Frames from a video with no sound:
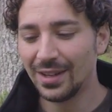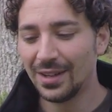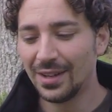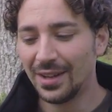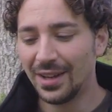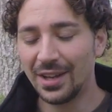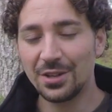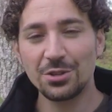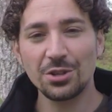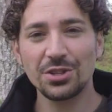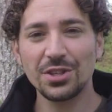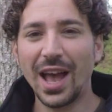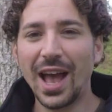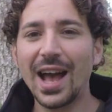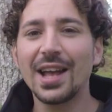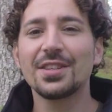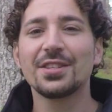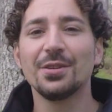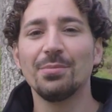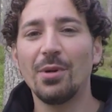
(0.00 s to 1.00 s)
it just
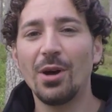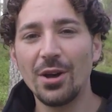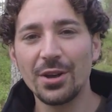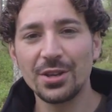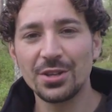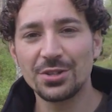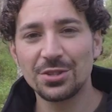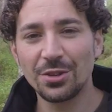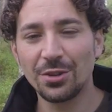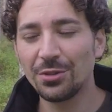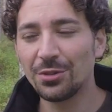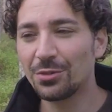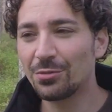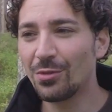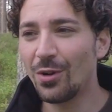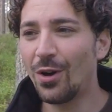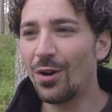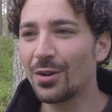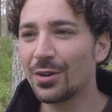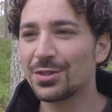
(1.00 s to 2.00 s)
atomized on the
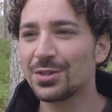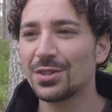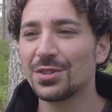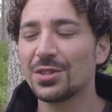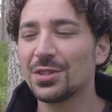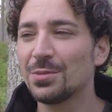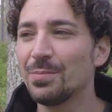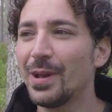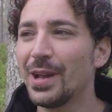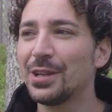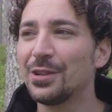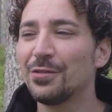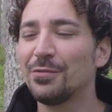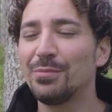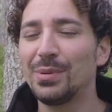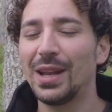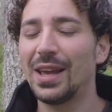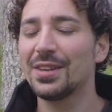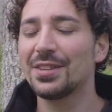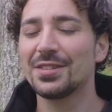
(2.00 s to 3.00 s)
rocks as it's made of
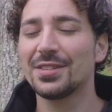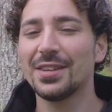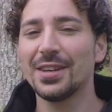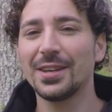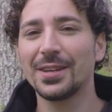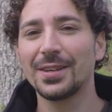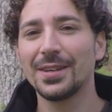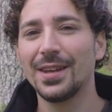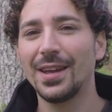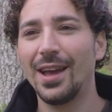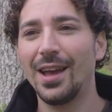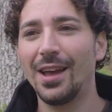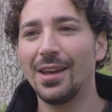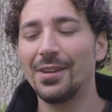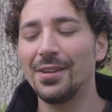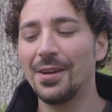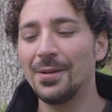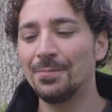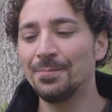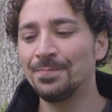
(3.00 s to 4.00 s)
plastic.
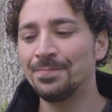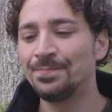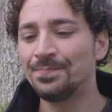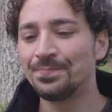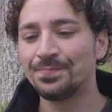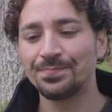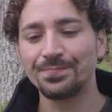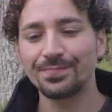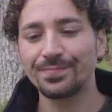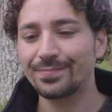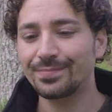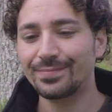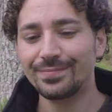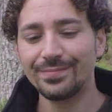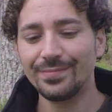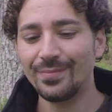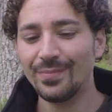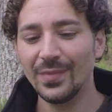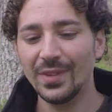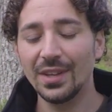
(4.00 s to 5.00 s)
And
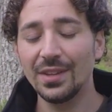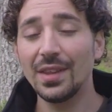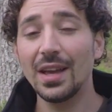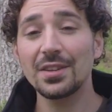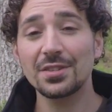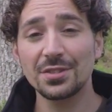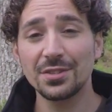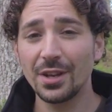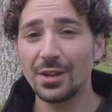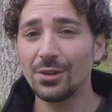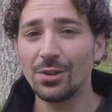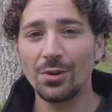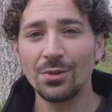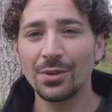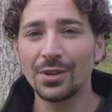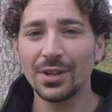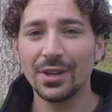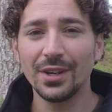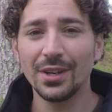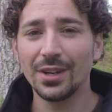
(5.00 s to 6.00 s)
that's no
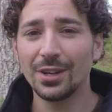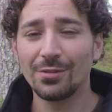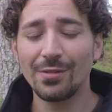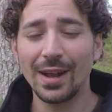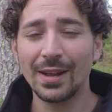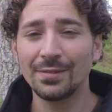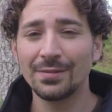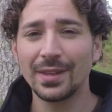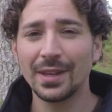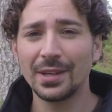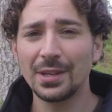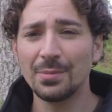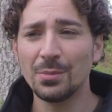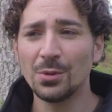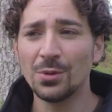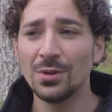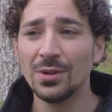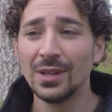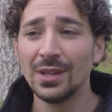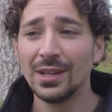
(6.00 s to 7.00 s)
longer around
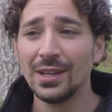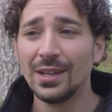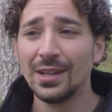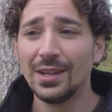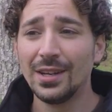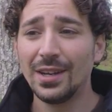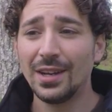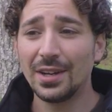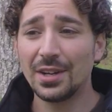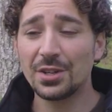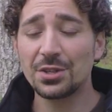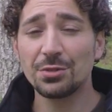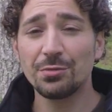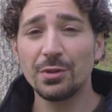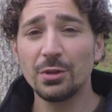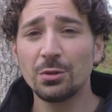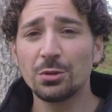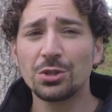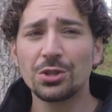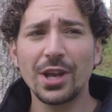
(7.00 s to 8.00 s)
anymore. And it's a
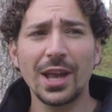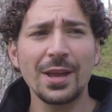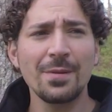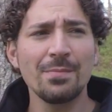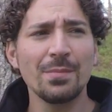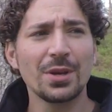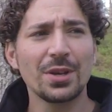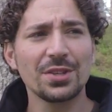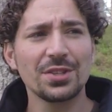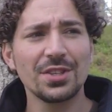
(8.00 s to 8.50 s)
real shame because